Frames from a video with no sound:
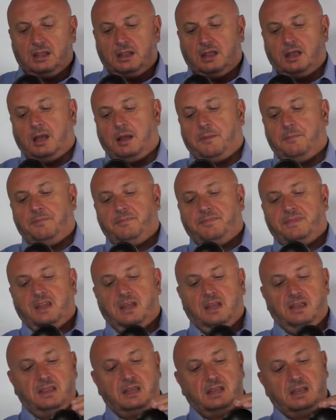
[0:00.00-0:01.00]

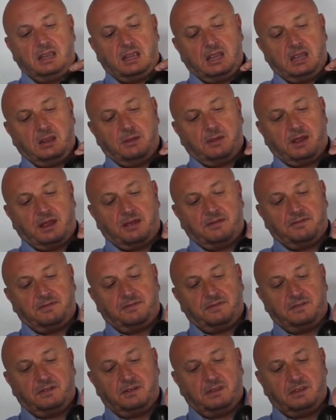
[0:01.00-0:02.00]
And then here you have
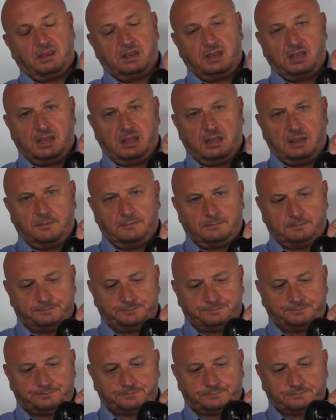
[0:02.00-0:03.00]
the
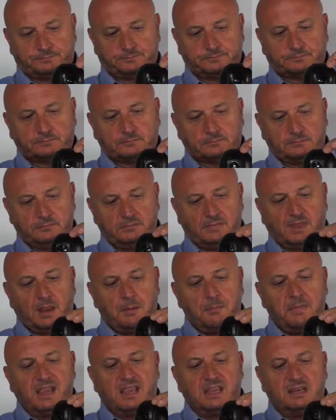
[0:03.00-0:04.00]

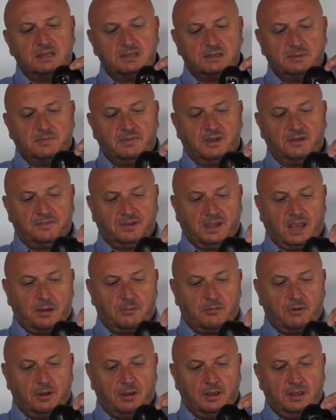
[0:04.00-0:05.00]
mechanism of the
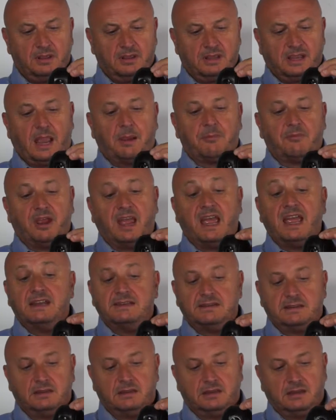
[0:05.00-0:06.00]
camera
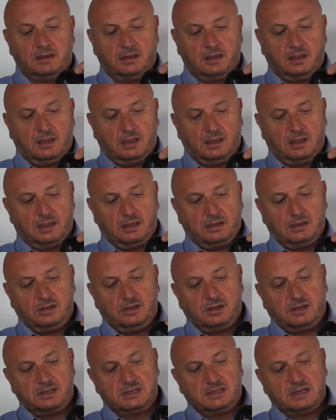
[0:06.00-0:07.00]
head, and
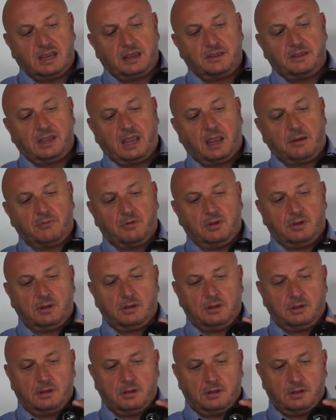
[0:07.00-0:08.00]
you can see how the camera
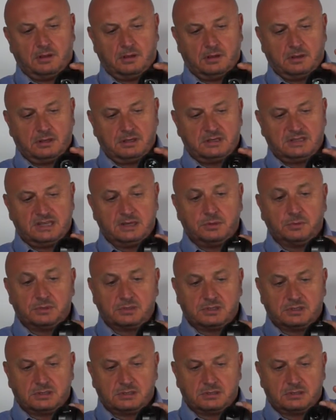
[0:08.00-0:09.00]

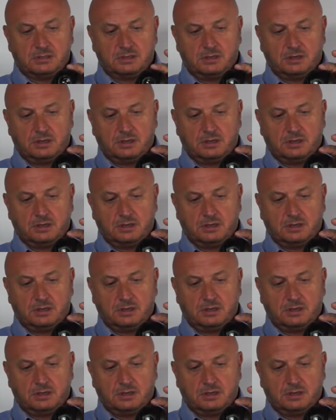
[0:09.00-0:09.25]
tilts,